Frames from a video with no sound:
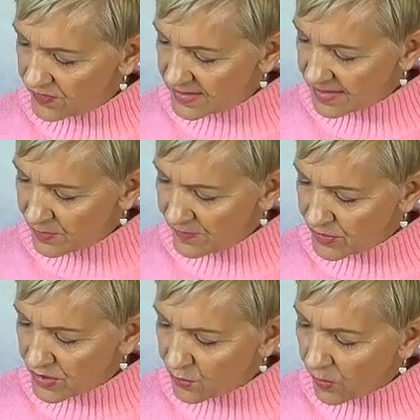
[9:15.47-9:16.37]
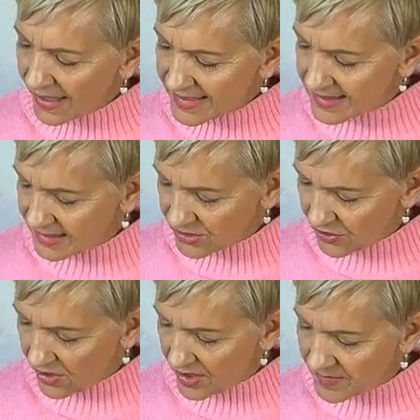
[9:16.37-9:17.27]
for some of you, you're wasting
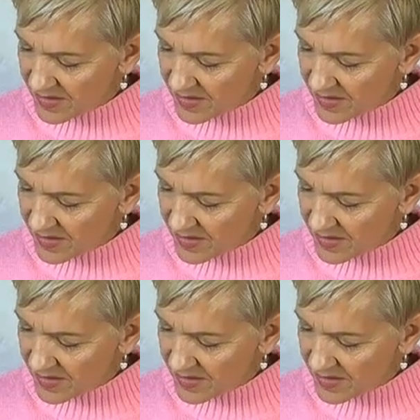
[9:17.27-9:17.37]
time,